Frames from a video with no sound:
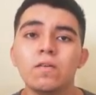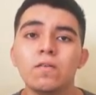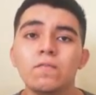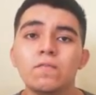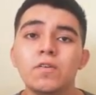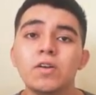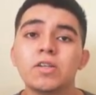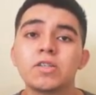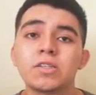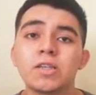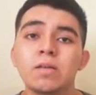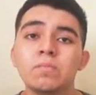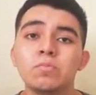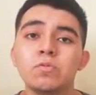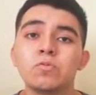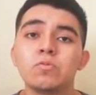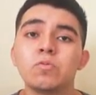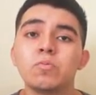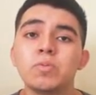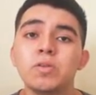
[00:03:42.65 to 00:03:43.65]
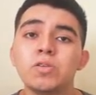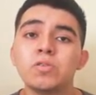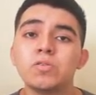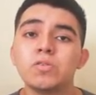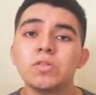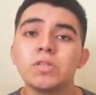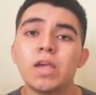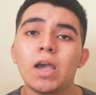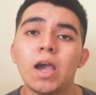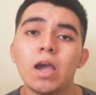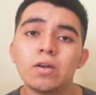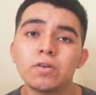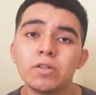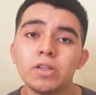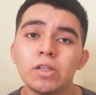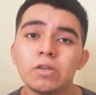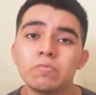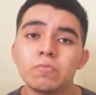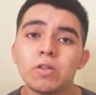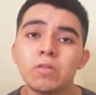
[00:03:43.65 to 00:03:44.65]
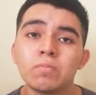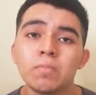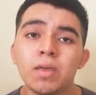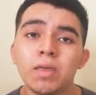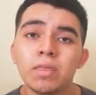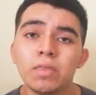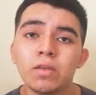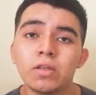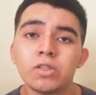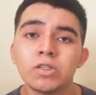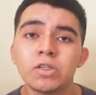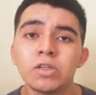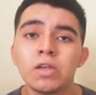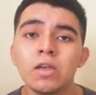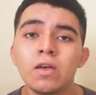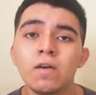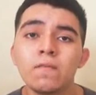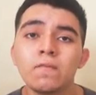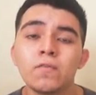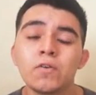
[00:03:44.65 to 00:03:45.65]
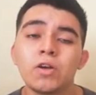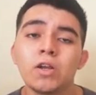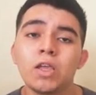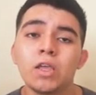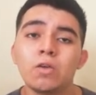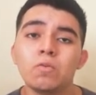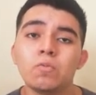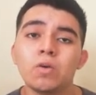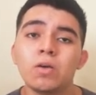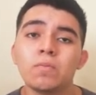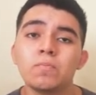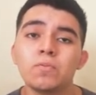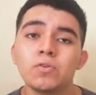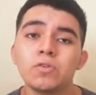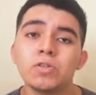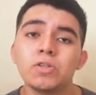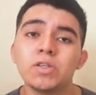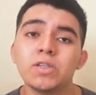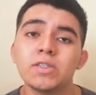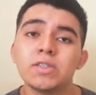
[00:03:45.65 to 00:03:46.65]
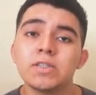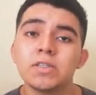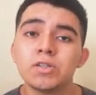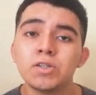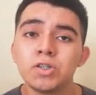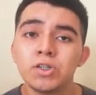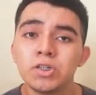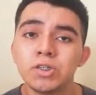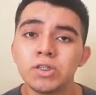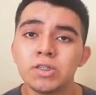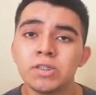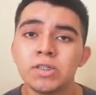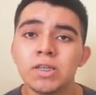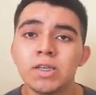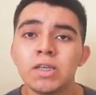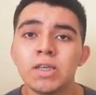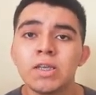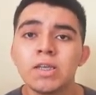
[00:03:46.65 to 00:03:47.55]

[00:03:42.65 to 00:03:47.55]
For example, we will use the autolingual method for A1 Portuguese learners,